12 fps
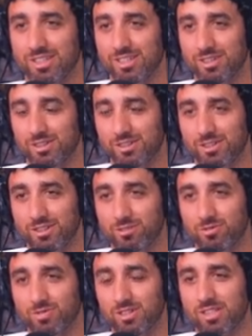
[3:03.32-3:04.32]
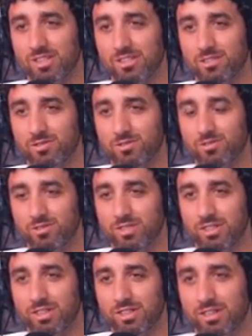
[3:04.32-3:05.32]

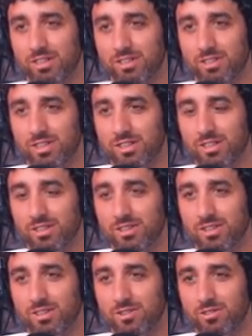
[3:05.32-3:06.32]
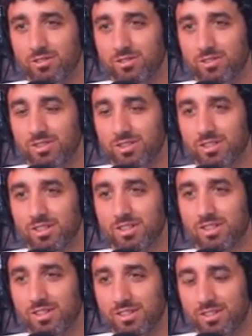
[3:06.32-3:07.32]

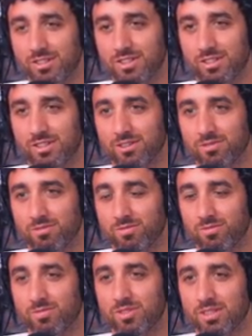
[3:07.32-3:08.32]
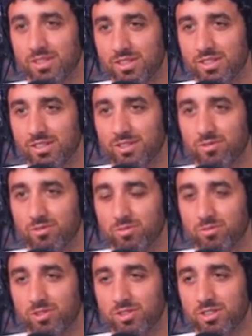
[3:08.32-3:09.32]

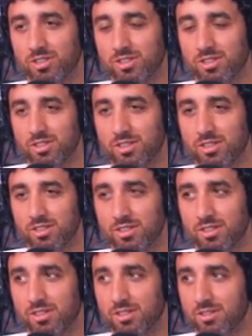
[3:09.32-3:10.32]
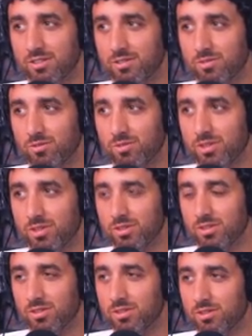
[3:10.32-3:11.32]
[no speech]